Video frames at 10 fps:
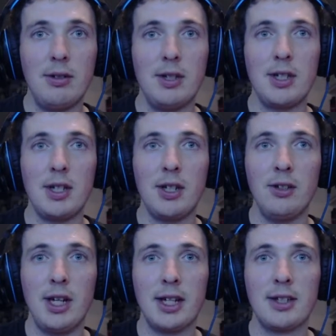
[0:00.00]
Until
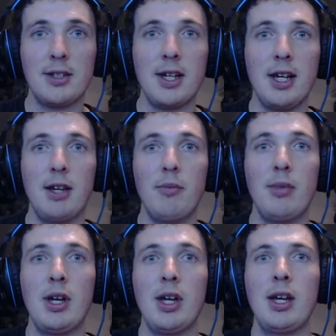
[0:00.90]
next time.
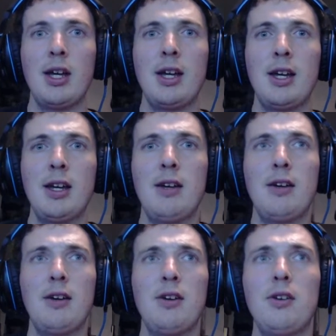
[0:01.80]

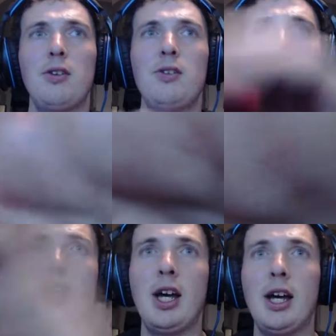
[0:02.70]

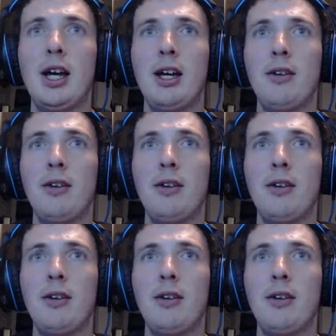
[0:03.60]
Shusha.